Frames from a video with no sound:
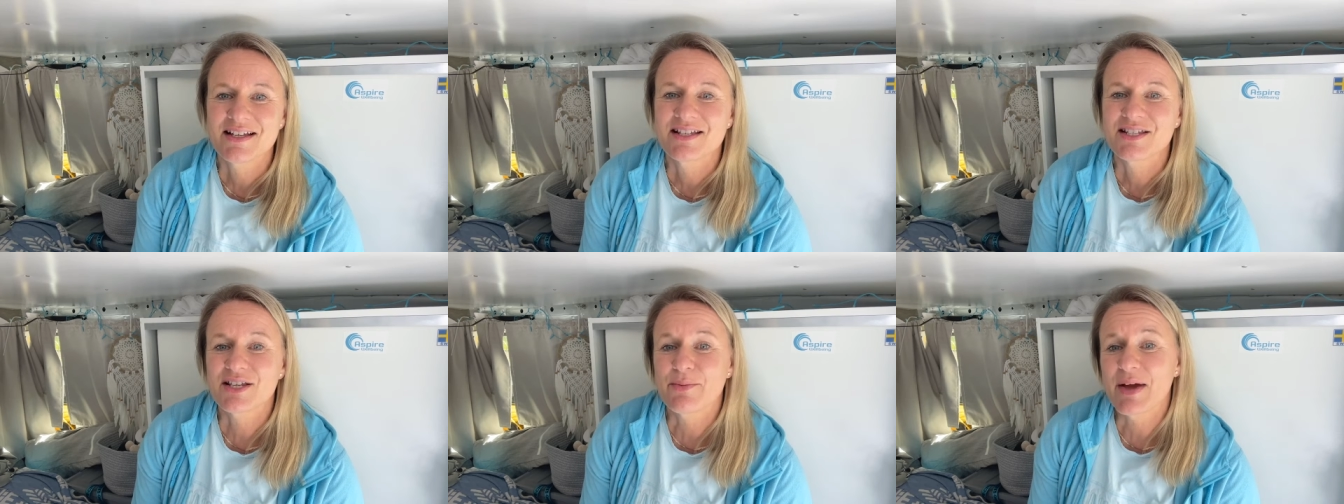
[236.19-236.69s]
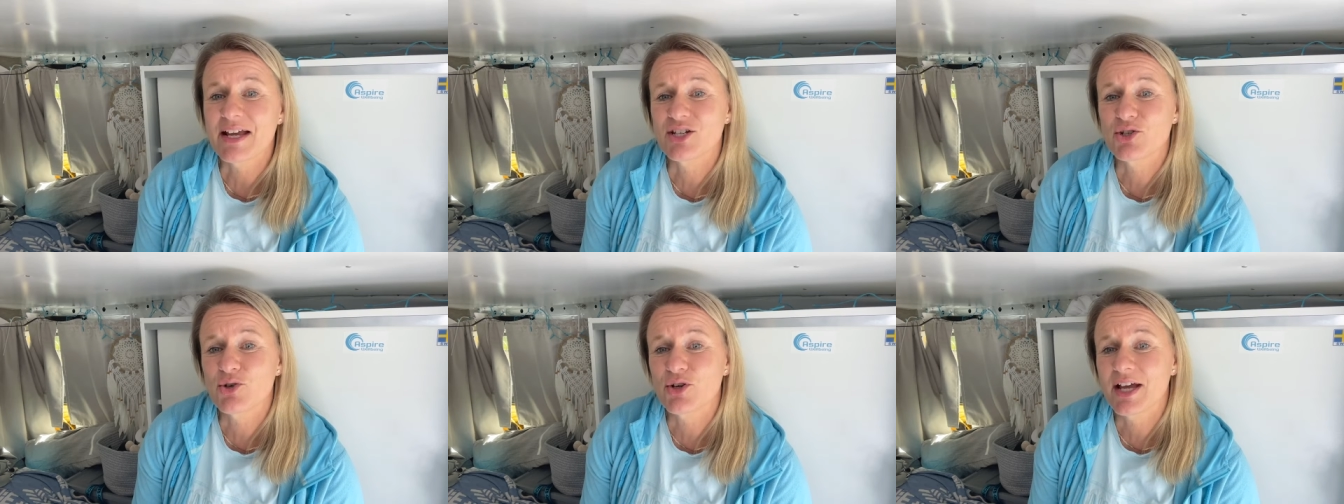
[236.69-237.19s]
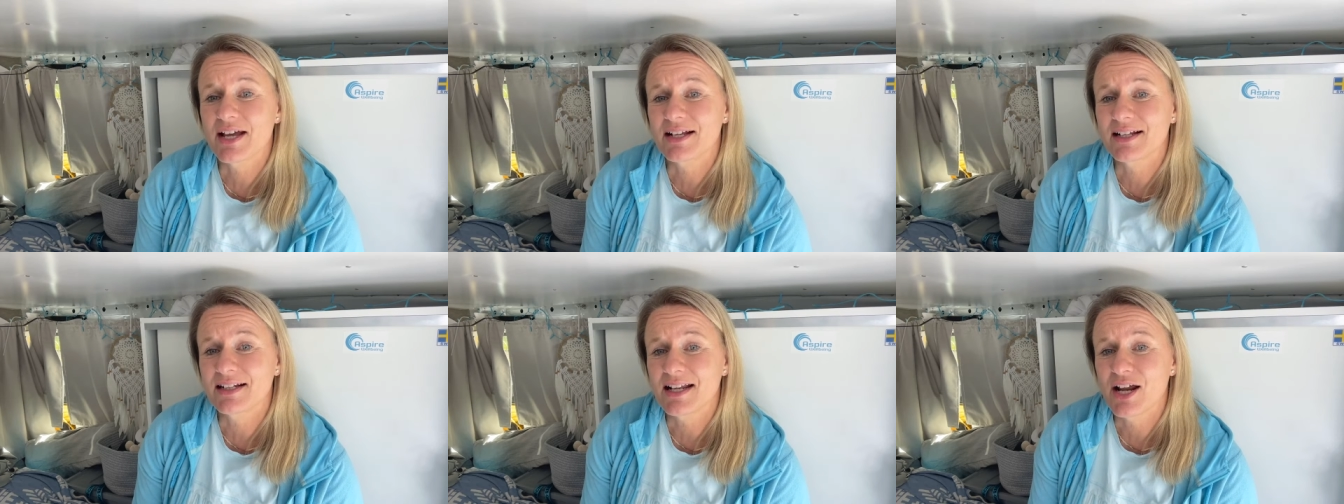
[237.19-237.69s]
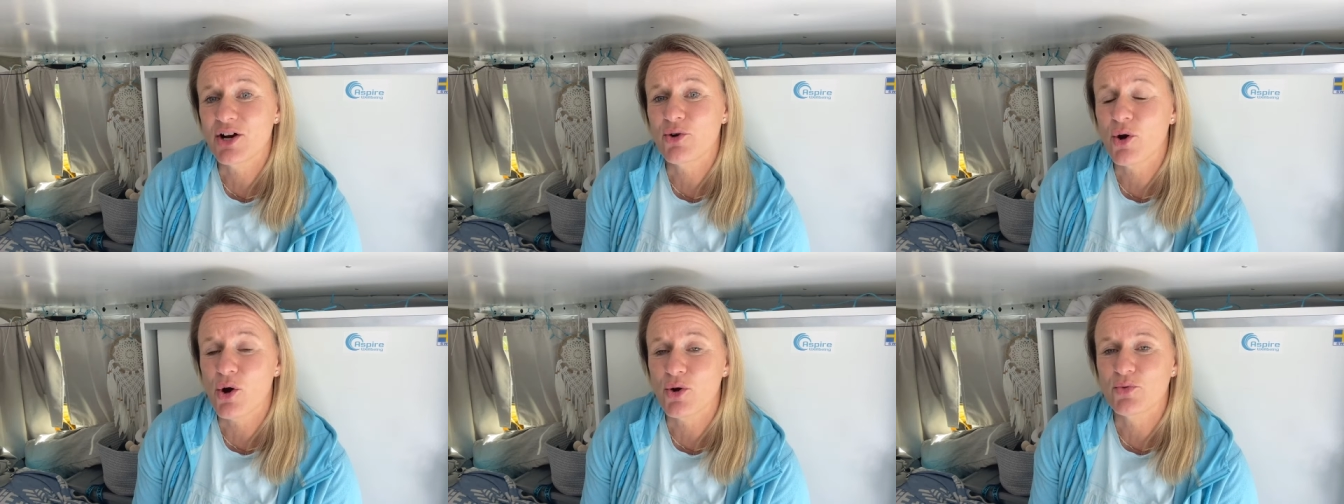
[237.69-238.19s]
So make sure you get clear
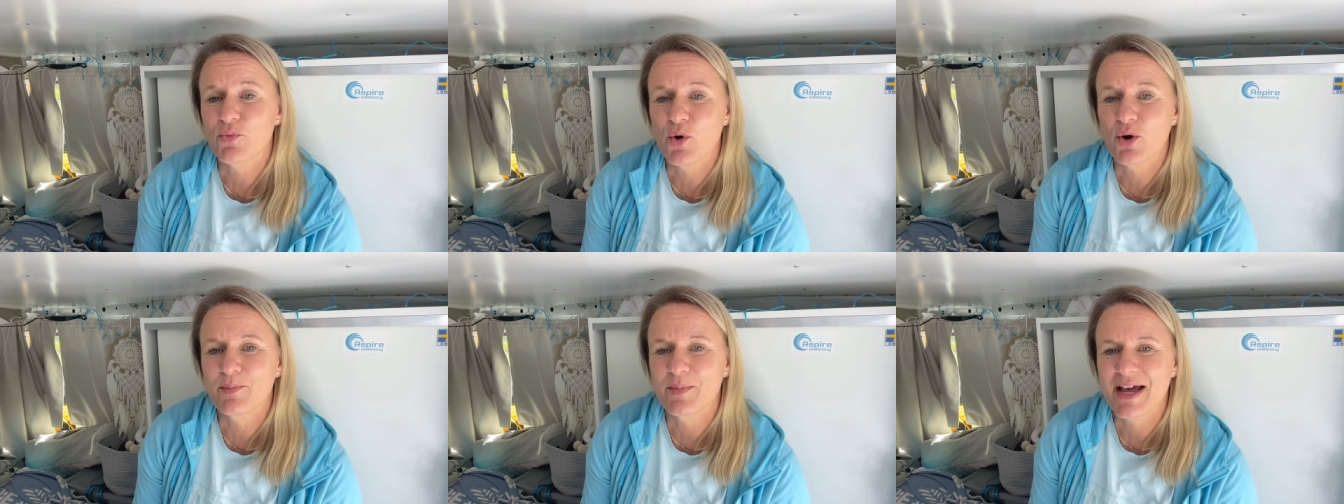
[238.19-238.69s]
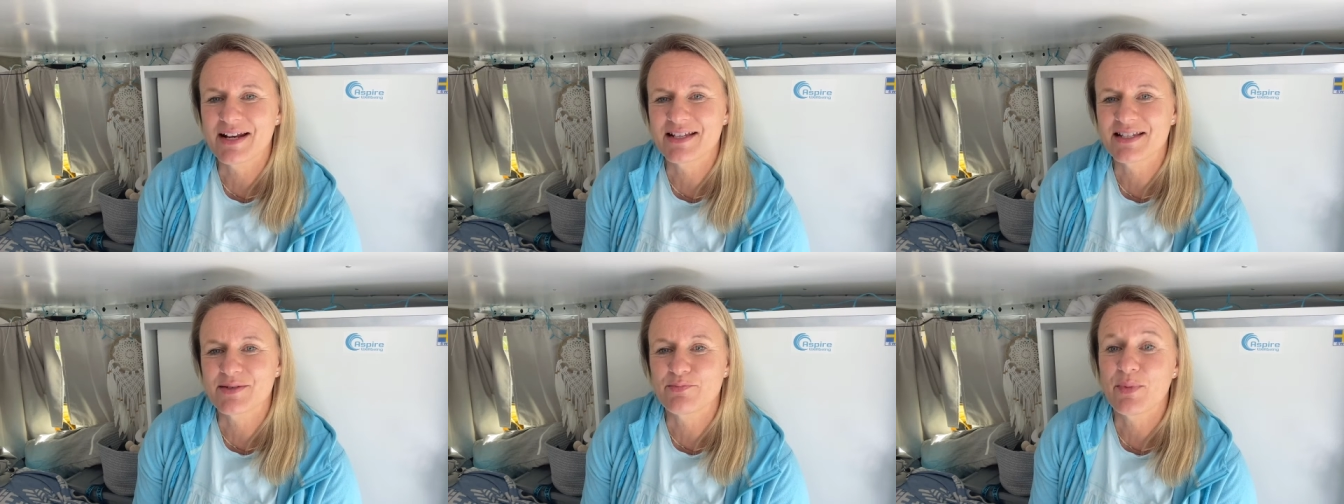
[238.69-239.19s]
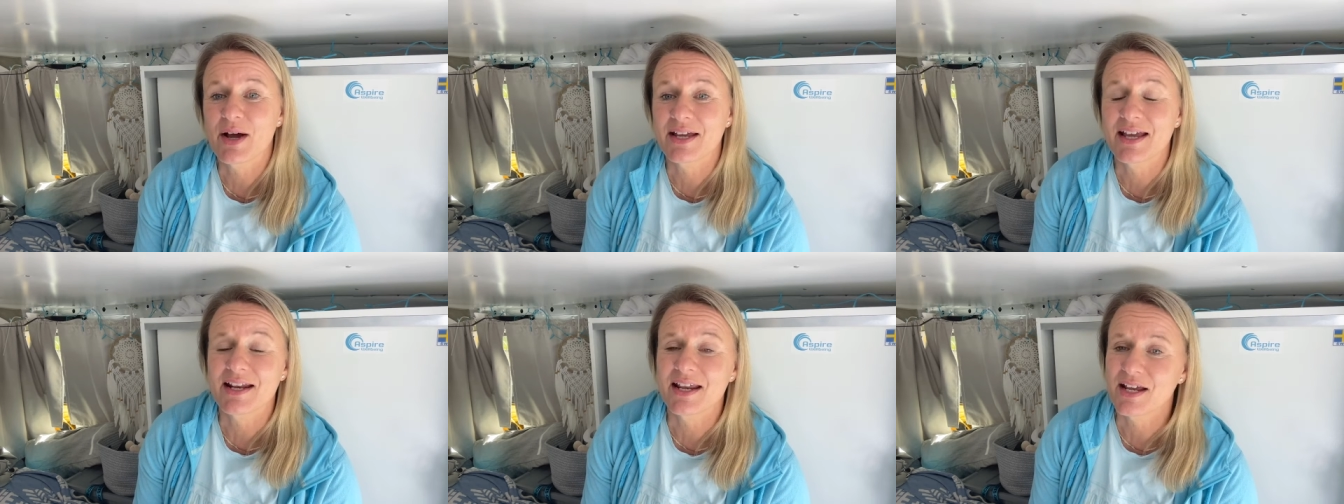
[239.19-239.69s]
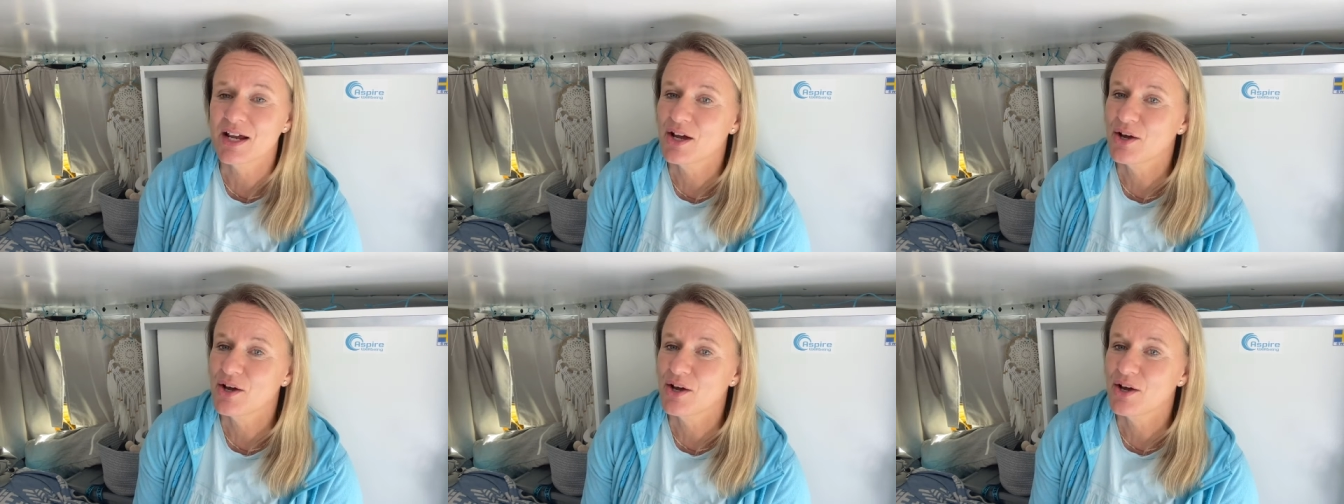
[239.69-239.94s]
on what matters by getting